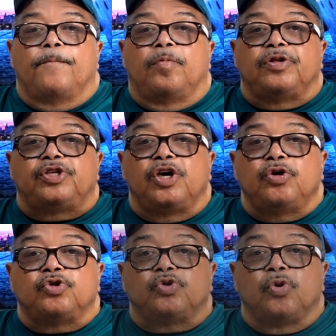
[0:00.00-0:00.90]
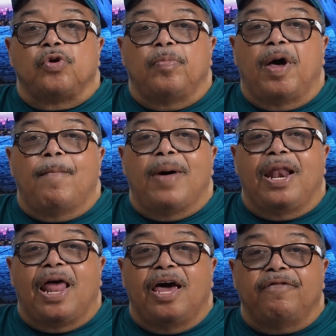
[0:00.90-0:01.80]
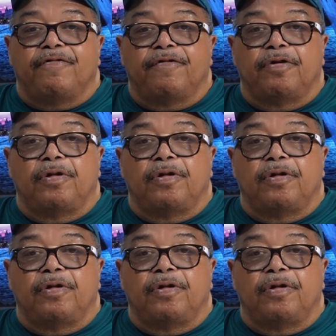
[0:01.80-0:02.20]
I'm going to tell you a story about my life.